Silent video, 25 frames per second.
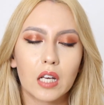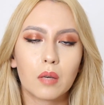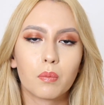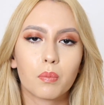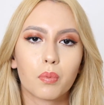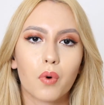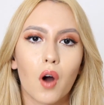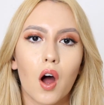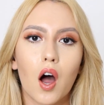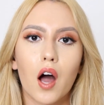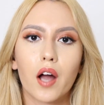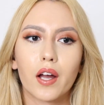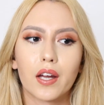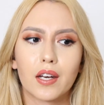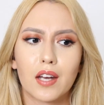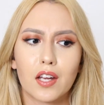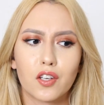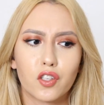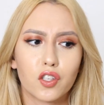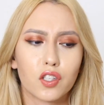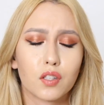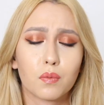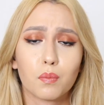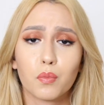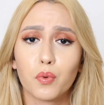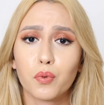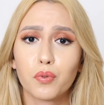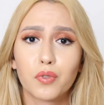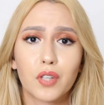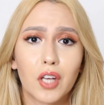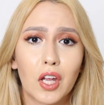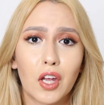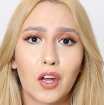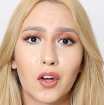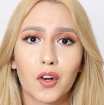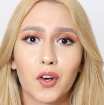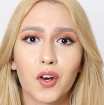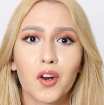in Prague and I just moved
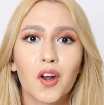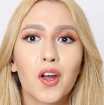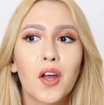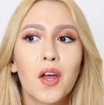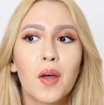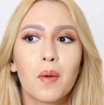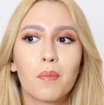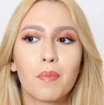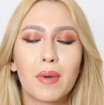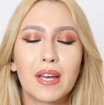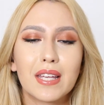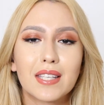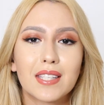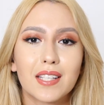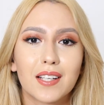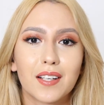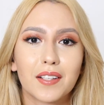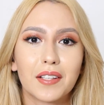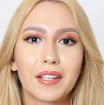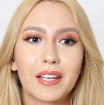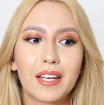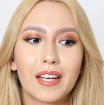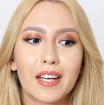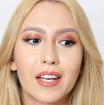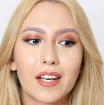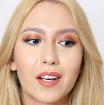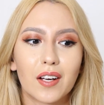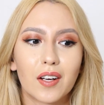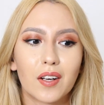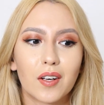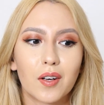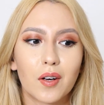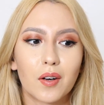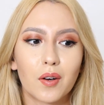here basically